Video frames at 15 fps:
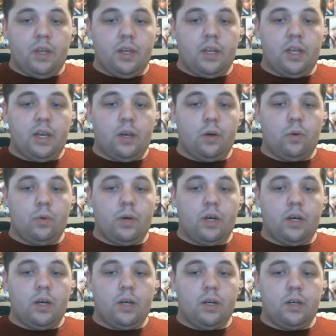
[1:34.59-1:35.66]
Now,
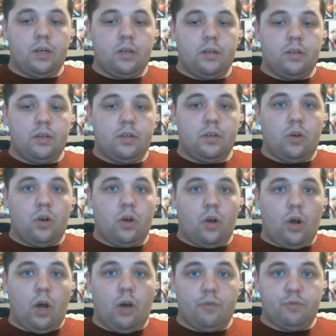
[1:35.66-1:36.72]
uh,
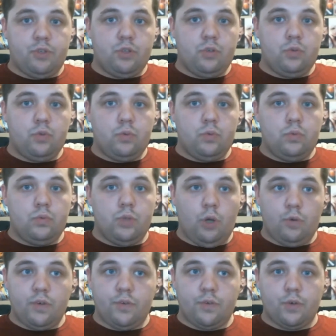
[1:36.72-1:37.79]
off to
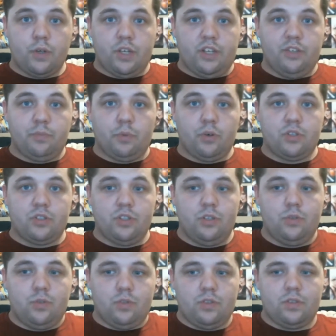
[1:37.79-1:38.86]
Nova for esports
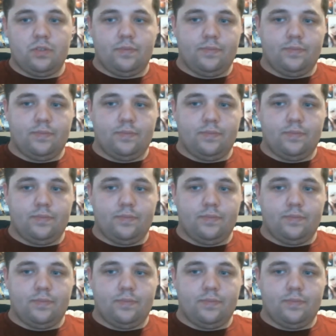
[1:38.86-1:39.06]
news.